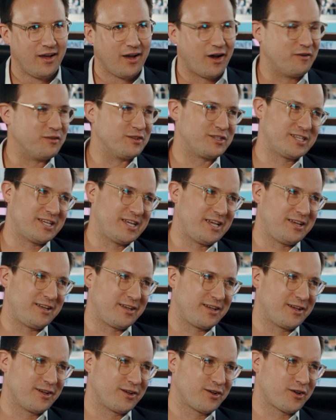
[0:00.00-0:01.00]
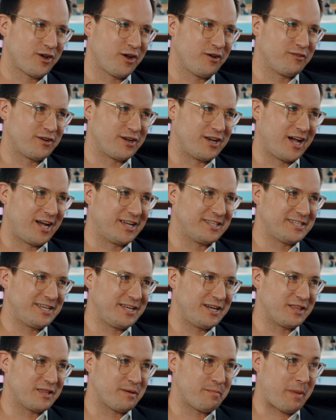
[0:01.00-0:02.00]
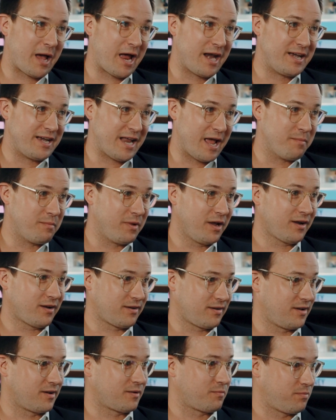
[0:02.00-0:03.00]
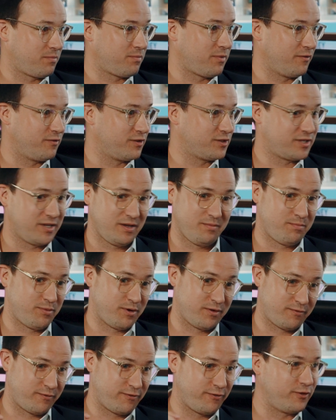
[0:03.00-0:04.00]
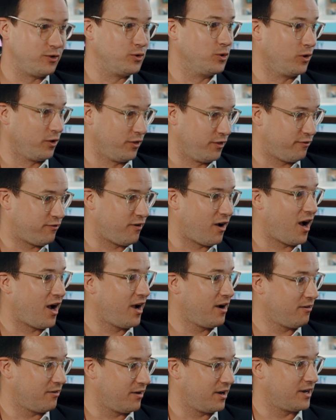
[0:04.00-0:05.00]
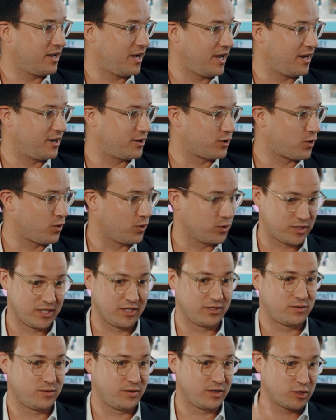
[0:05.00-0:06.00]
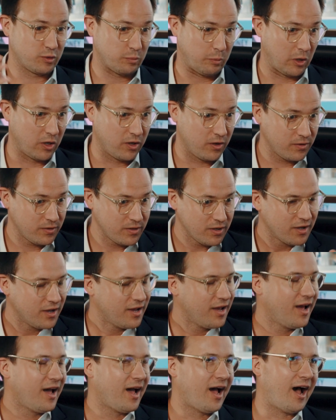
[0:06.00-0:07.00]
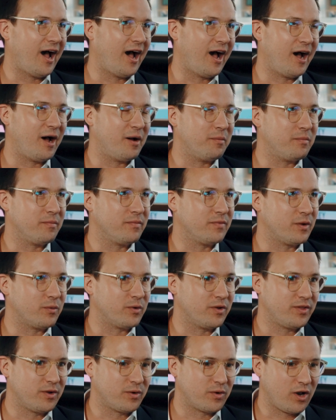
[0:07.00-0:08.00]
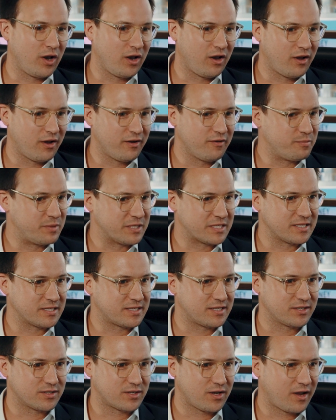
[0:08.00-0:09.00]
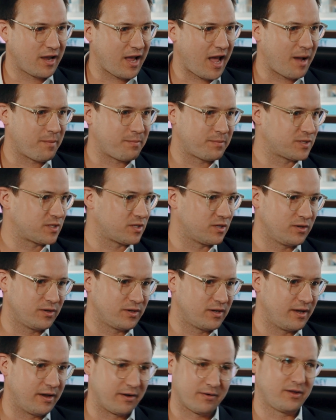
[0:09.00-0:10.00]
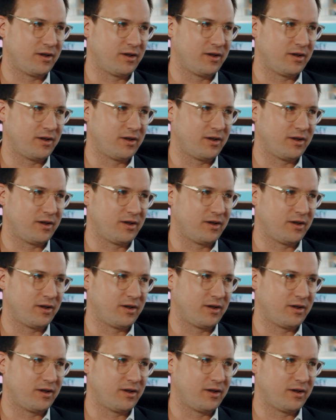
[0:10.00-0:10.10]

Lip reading: Obviously, COVID-19 and the pandemic, obviously put fuel on the fire and caused things to explode. There were a lot of businesses going absolutely,